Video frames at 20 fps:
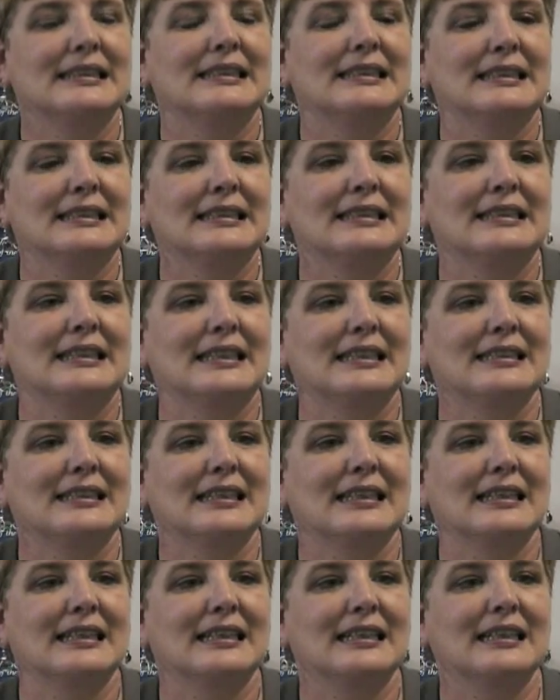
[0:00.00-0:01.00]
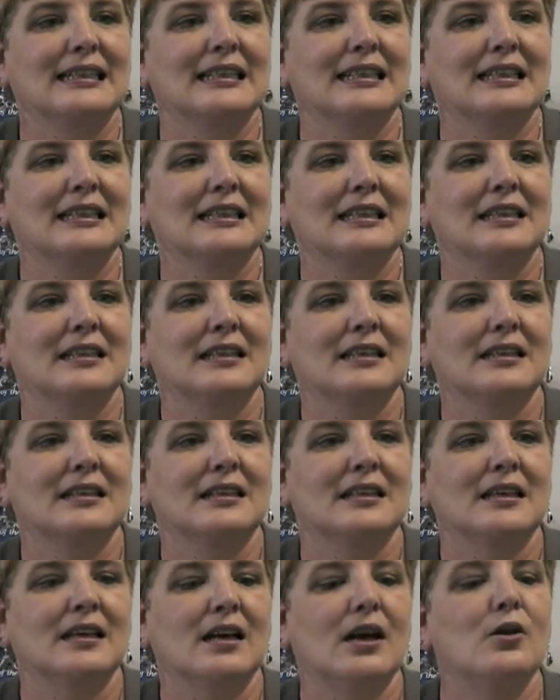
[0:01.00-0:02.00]
Can you think of somebody you could call
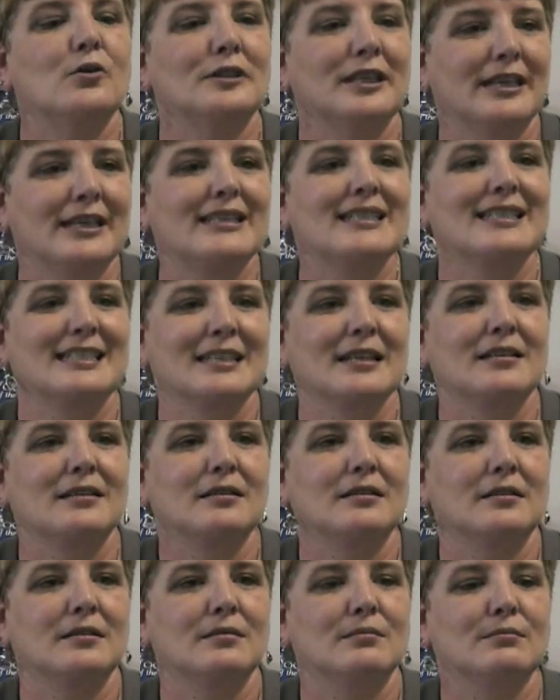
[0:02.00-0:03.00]
this evening and say?